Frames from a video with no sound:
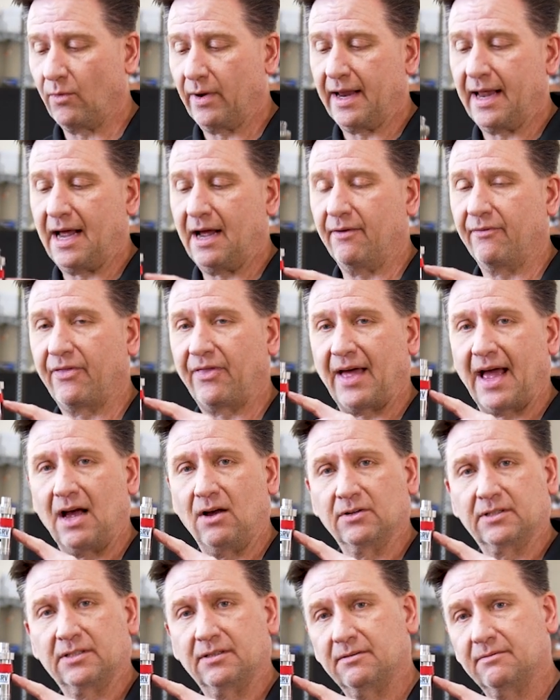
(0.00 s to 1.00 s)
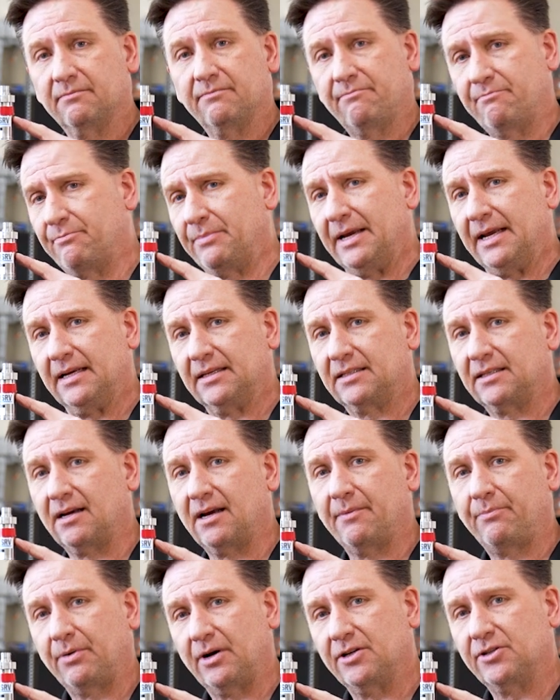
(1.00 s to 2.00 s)
We have 1,000
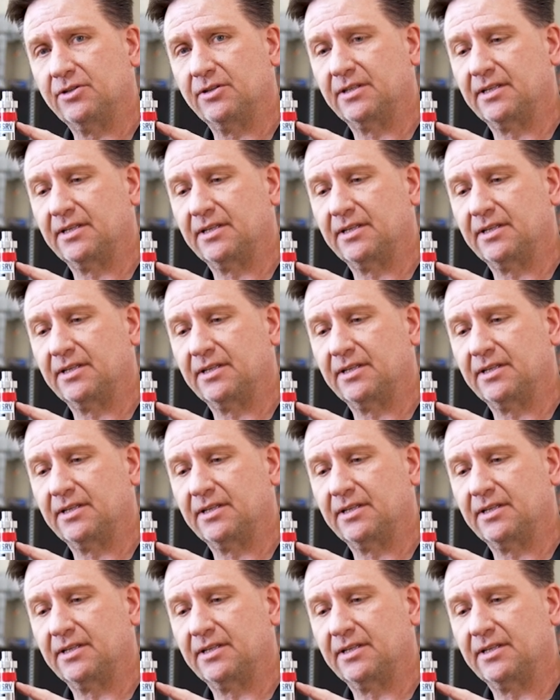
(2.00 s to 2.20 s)
PSI pressure